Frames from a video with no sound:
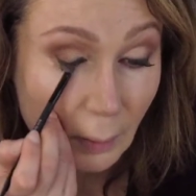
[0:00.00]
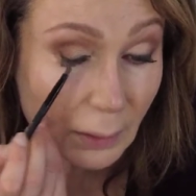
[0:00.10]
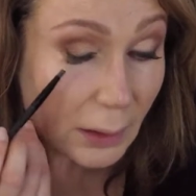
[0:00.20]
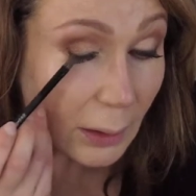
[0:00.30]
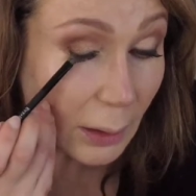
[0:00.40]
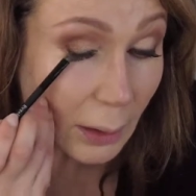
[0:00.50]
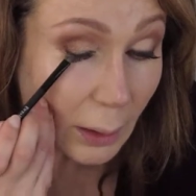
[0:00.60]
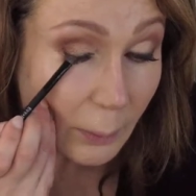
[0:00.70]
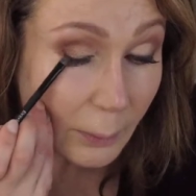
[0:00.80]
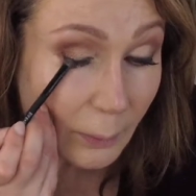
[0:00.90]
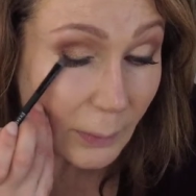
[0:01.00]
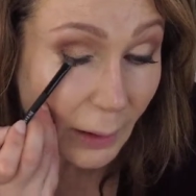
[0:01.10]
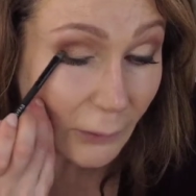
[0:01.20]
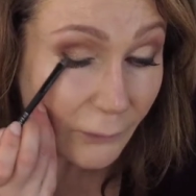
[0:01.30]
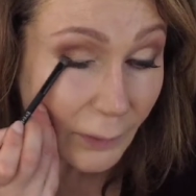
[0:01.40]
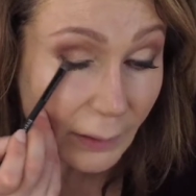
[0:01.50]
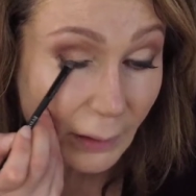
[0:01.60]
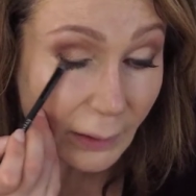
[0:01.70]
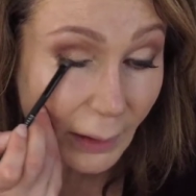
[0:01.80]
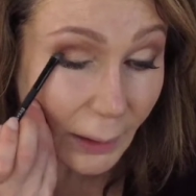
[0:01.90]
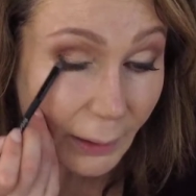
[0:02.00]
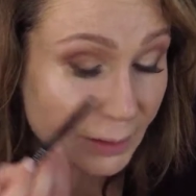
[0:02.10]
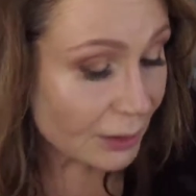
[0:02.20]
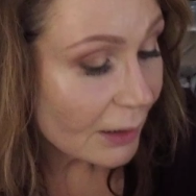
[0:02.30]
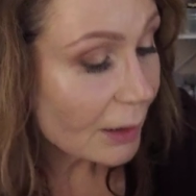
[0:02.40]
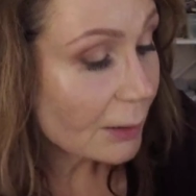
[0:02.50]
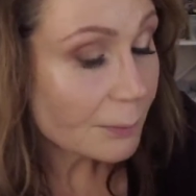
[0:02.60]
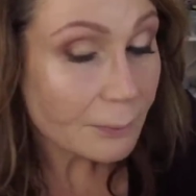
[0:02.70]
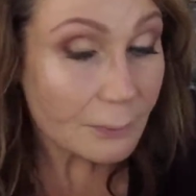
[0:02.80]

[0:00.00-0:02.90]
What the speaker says: There, I'm now filling in that edge again.